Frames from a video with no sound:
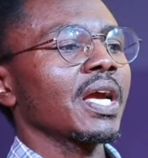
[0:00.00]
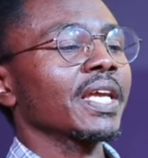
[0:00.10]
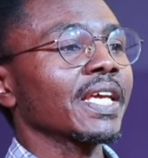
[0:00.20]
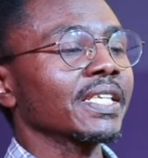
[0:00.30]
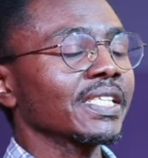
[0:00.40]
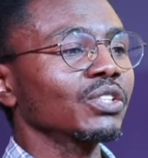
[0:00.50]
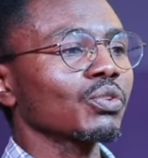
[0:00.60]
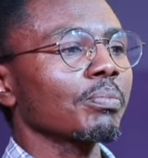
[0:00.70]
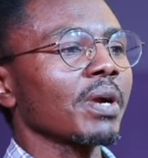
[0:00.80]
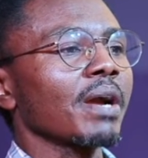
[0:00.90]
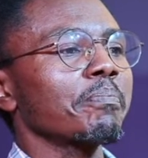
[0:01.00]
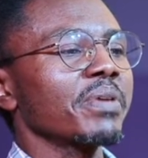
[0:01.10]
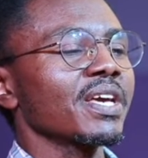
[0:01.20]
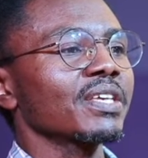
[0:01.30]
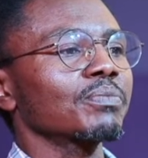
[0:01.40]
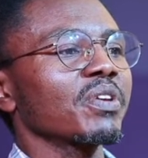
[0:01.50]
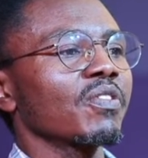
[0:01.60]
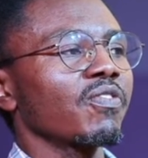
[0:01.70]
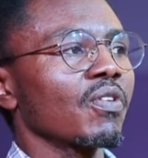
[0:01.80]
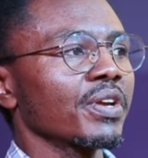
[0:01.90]
And an angel appears
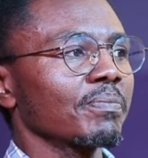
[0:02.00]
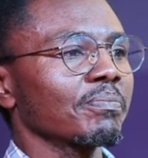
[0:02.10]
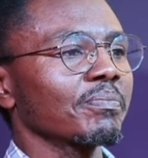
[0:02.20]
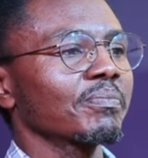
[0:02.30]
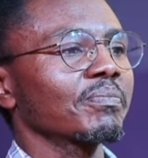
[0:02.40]
before him.